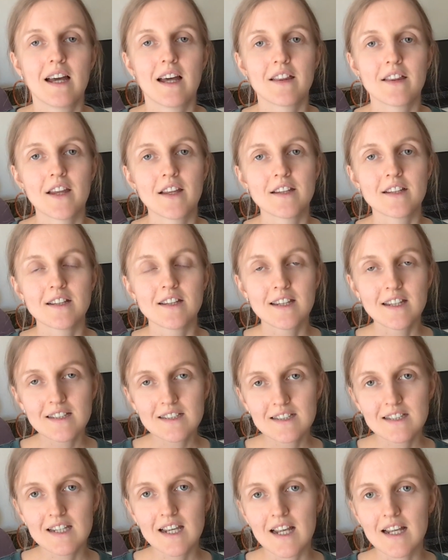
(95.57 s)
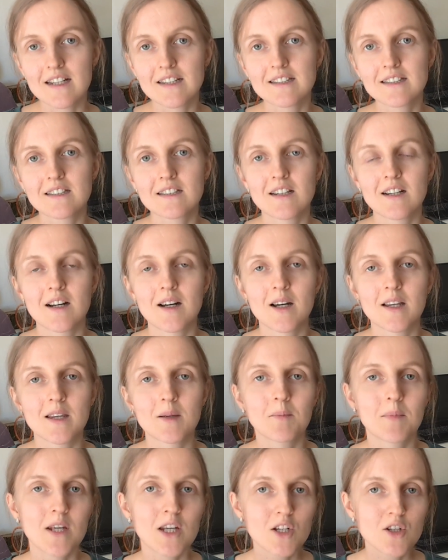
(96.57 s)
then in this case the
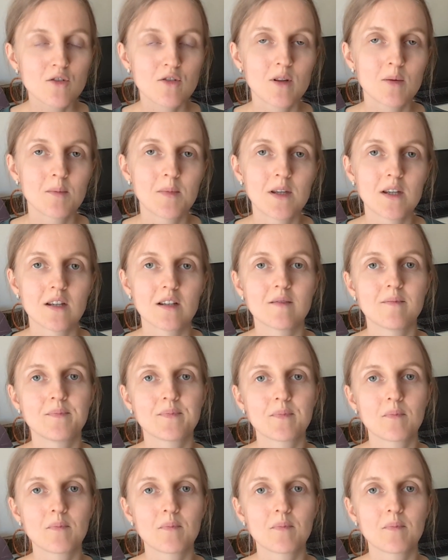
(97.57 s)
pH will be